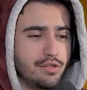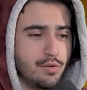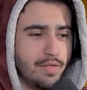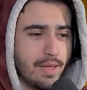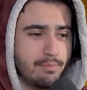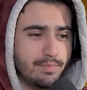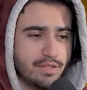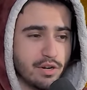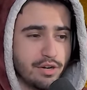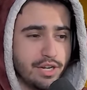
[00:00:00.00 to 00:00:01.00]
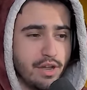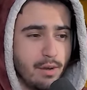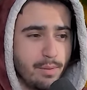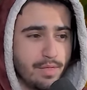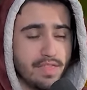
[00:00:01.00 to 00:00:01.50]
to them starting
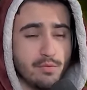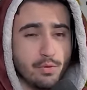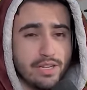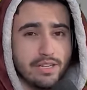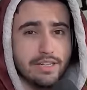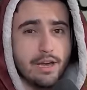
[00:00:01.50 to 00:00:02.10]
up the weekly